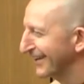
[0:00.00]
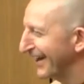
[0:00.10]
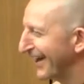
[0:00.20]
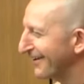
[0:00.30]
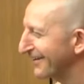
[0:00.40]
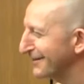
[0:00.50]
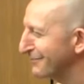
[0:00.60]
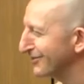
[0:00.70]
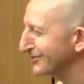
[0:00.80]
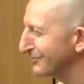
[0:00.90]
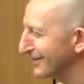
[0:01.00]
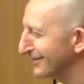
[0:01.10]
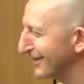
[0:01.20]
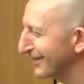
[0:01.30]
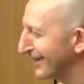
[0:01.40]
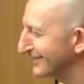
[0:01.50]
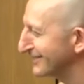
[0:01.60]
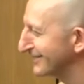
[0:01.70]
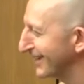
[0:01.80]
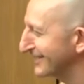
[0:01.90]
How can he possibly think
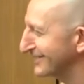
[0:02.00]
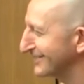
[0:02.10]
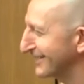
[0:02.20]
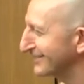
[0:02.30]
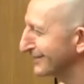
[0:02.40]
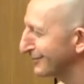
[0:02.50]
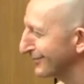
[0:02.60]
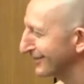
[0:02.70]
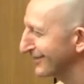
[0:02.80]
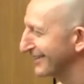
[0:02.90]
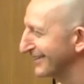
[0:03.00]
that's, that's sensible?